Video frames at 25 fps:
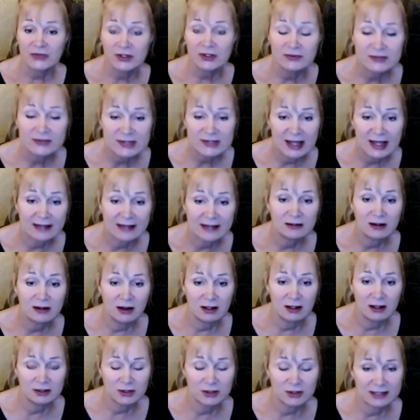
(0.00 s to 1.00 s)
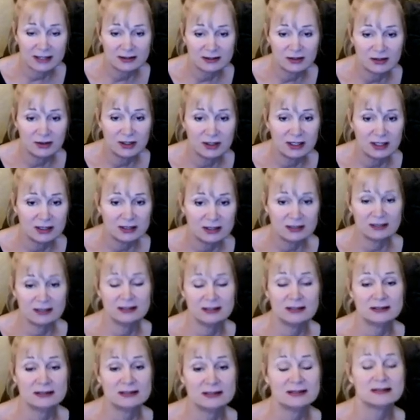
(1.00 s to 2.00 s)
You've signed the contracts you needed
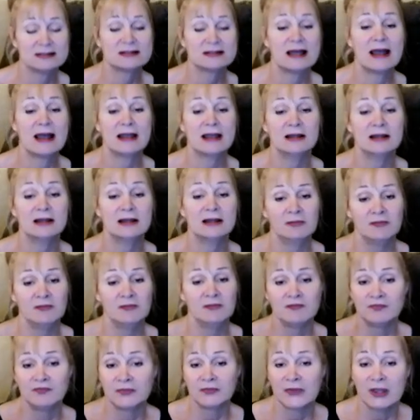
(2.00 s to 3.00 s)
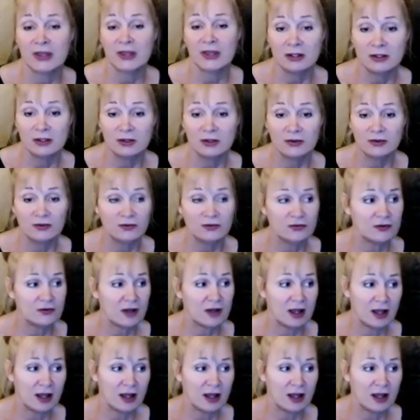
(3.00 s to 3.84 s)
to sign. You've